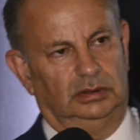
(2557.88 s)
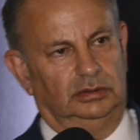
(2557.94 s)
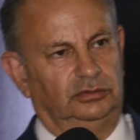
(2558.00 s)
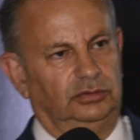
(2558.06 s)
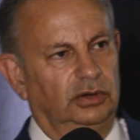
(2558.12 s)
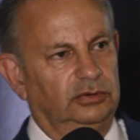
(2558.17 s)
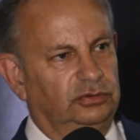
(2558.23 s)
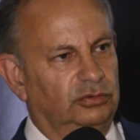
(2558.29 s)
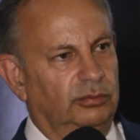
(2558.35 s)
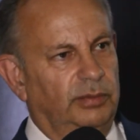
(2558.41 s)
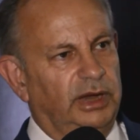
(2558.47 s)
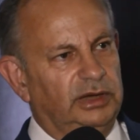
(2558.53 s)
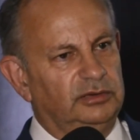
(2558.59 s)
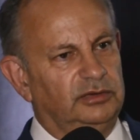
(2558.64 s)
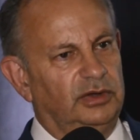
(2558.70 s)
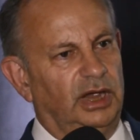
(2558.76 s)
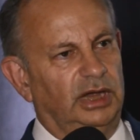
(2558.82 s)
Churchill
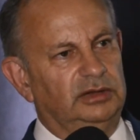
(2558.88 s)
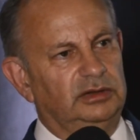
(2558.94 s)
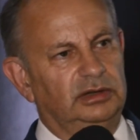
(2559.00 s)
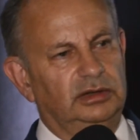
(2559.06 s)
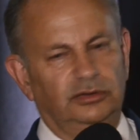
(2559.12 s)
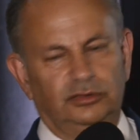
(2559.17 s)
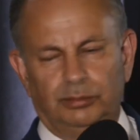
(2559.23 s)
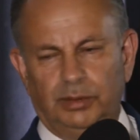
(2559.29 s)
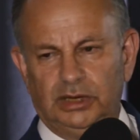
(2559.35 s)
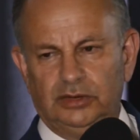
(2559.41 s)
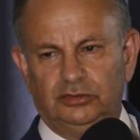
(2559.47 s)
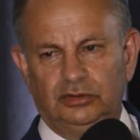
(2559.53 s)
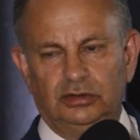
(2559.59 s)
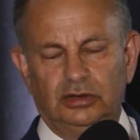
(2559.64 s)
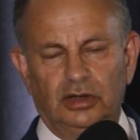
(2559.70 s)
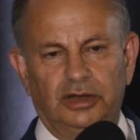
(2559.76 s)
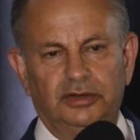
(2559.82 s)
maintained in a speech
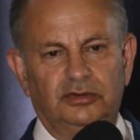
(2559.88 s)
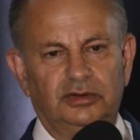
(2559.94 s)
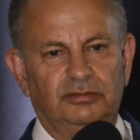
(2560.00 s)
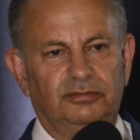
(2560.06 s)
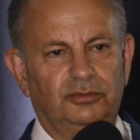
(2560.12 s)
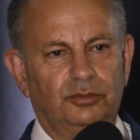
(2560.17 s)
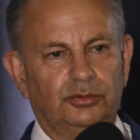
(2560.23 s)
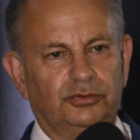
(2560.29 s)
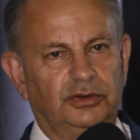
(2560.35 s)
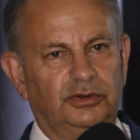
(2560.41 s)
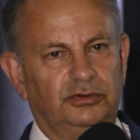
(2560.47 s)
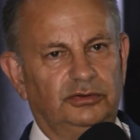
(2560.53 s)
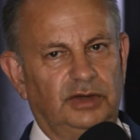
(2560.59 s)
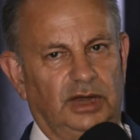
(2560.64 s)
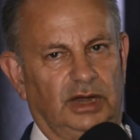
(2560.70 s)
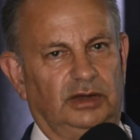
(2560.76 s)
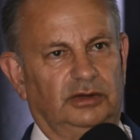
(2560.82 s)
in
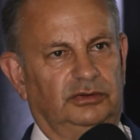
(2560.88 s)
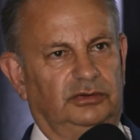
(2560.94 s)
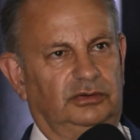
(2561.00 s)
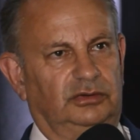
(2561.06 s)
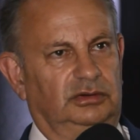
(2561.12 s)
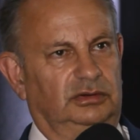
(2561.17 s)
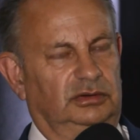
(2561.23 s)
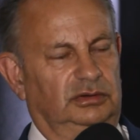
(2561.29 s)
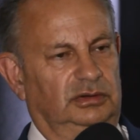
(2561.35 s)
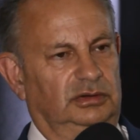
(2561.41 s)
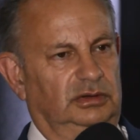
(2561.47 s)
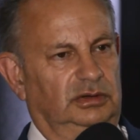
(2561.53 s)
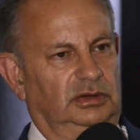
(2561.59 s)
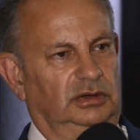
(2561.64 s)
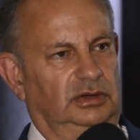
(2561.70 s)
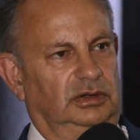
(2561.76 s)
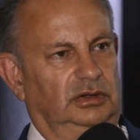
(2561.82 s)
1946
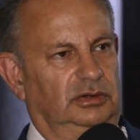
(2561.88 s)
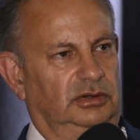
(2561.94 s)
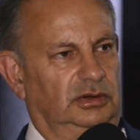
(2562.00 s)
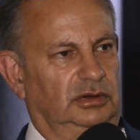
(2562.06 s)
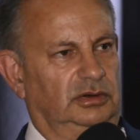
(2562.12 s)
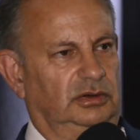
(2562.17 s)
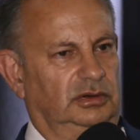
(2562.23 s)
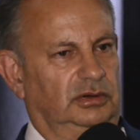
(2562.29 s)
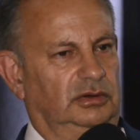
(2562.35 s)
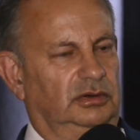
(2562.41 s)
that